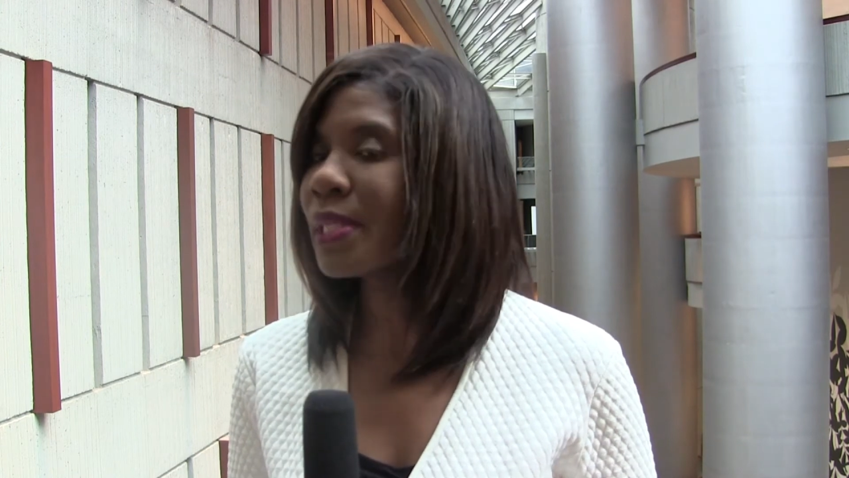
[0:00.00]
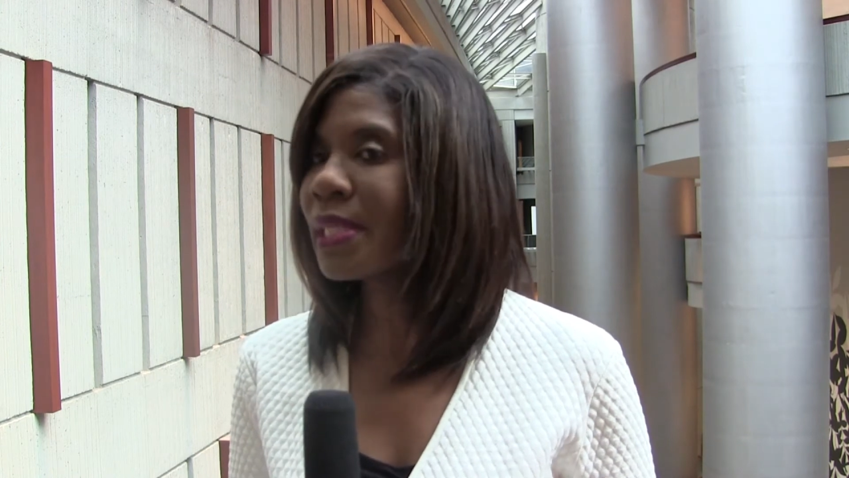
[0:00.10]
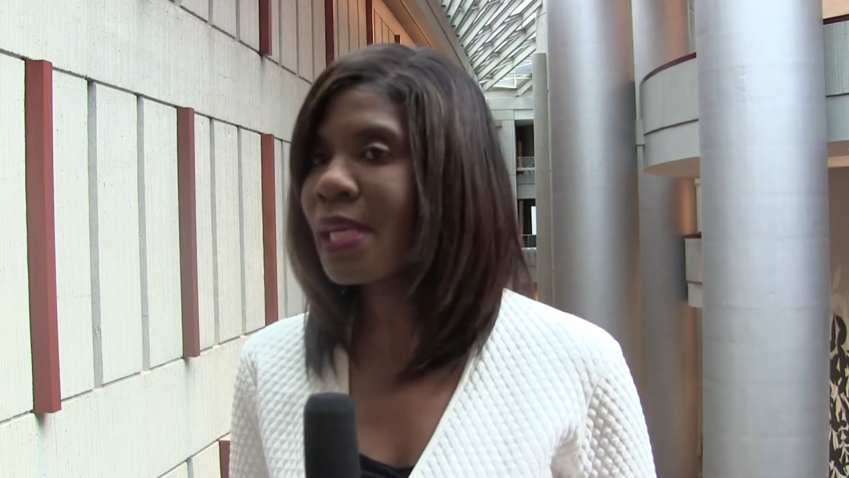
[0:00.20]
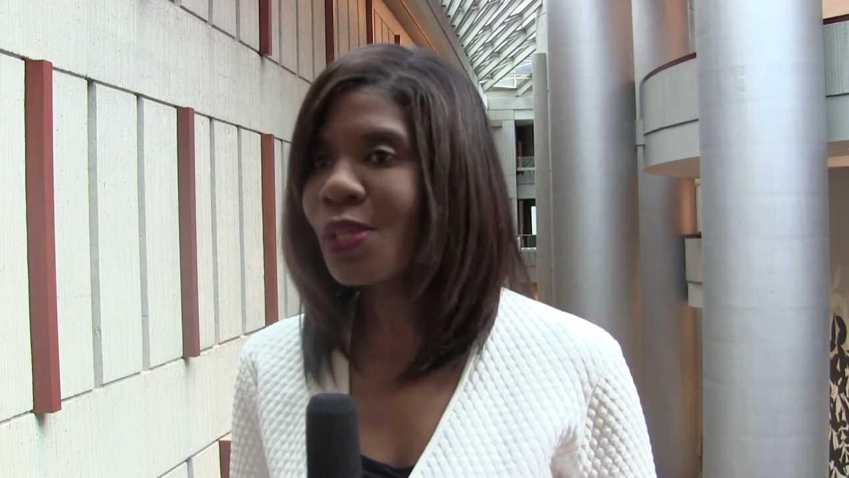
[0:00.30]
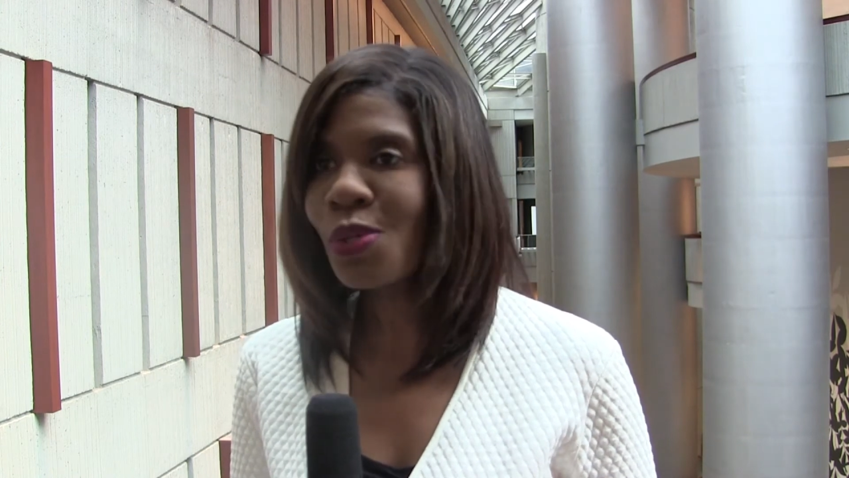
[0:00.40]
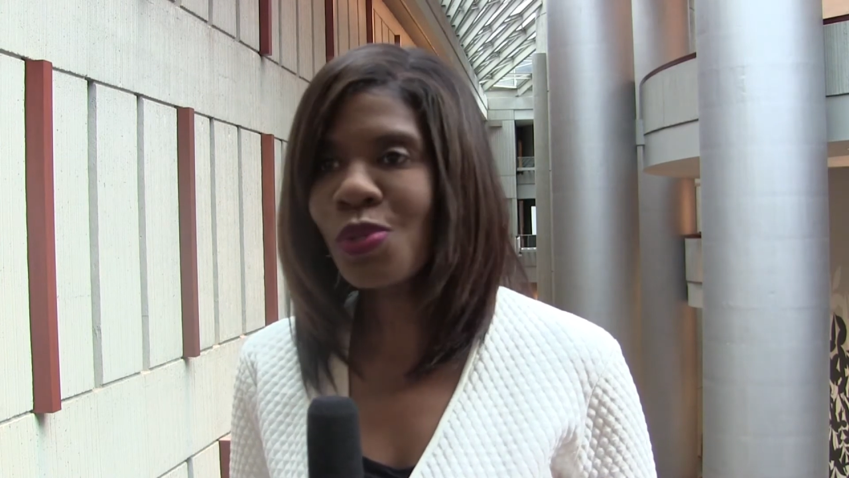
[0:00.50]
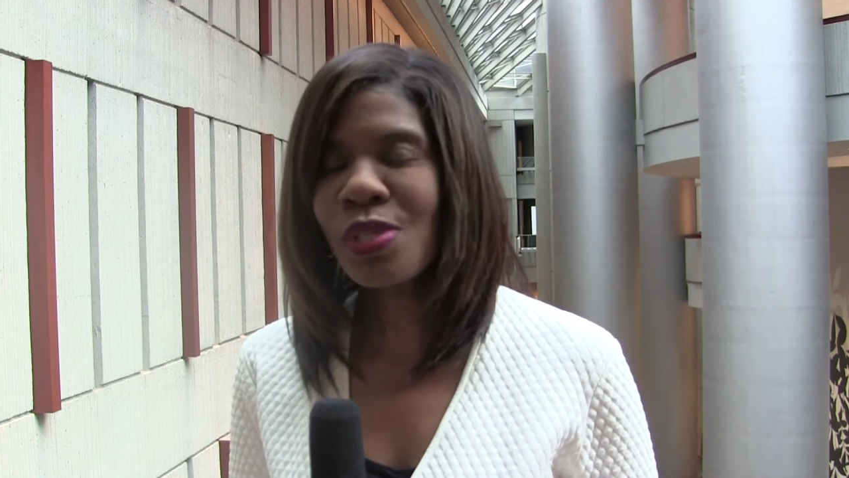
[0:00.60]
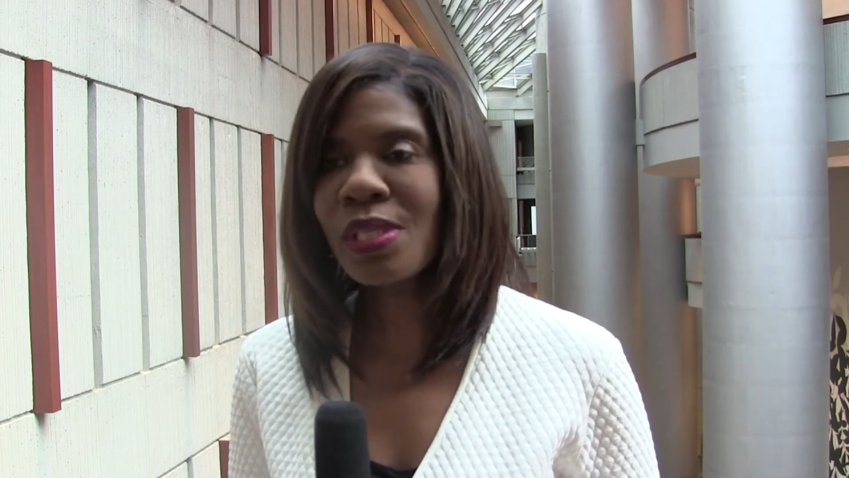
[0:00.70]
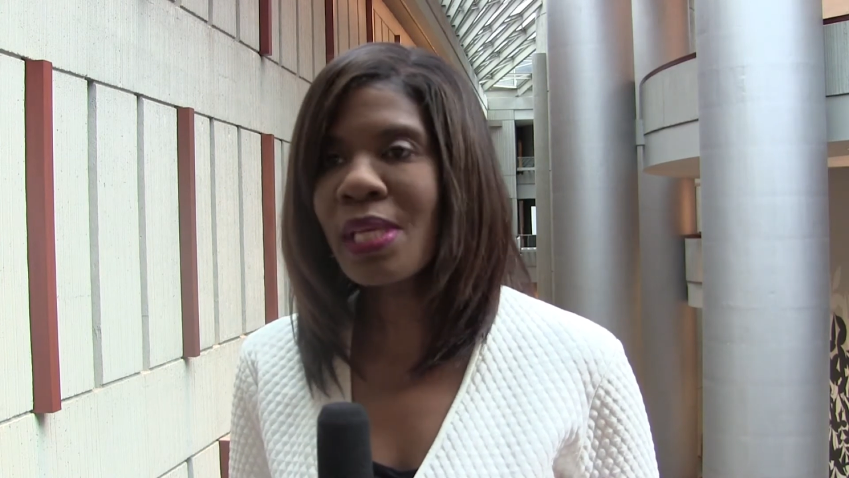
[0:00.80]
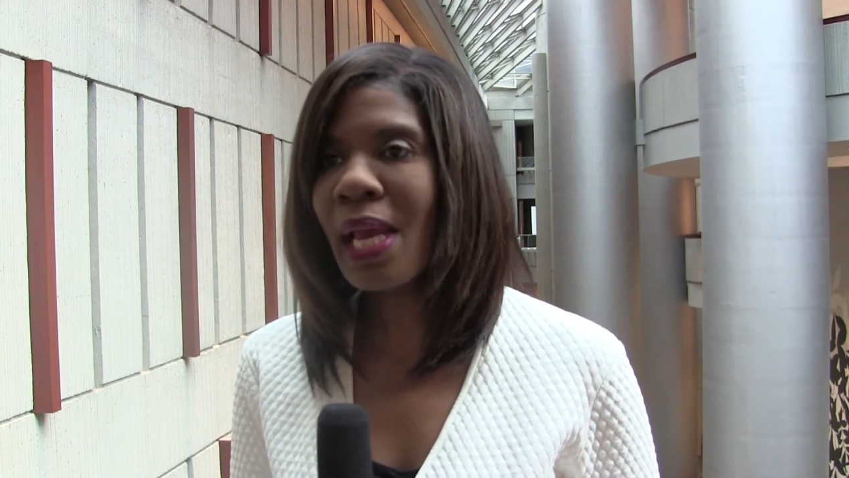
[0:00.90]
continue
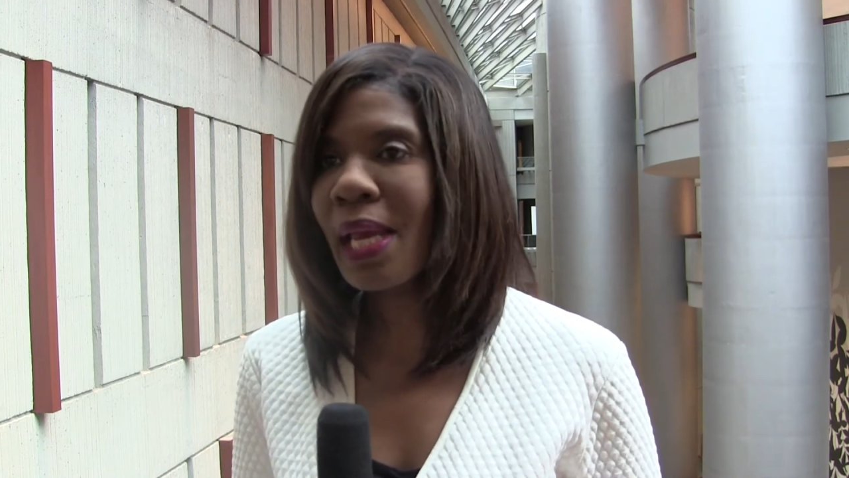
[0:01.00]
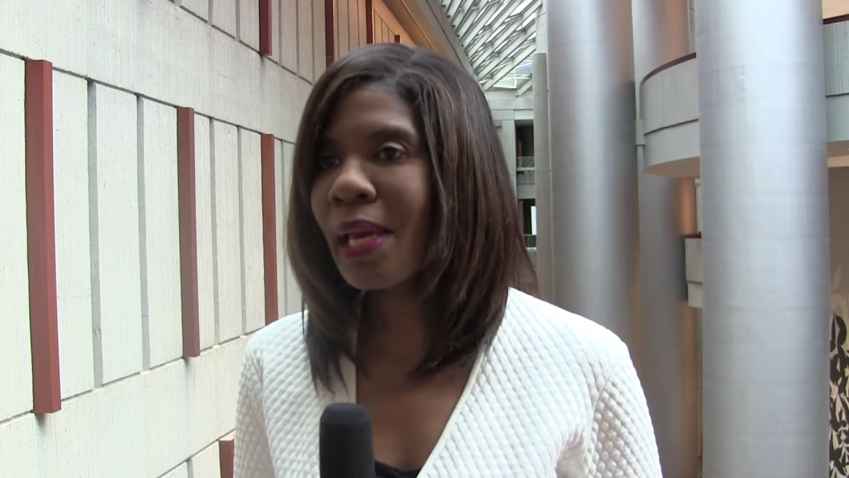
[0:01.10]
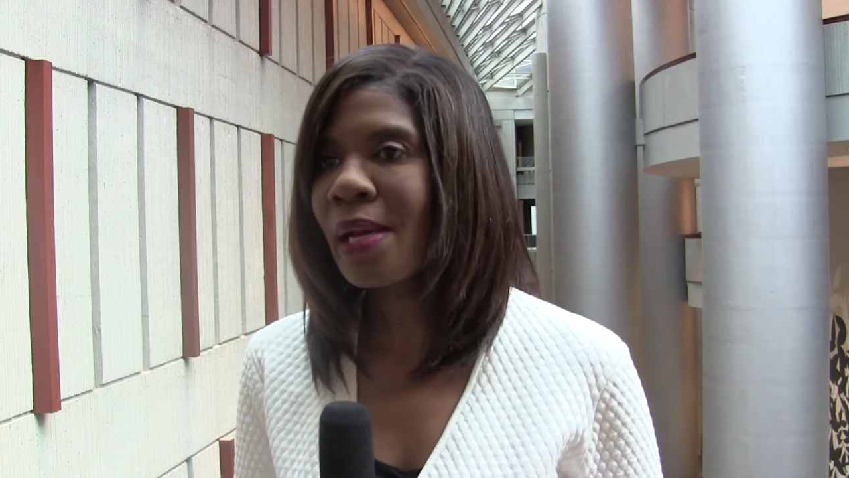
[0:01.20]
to take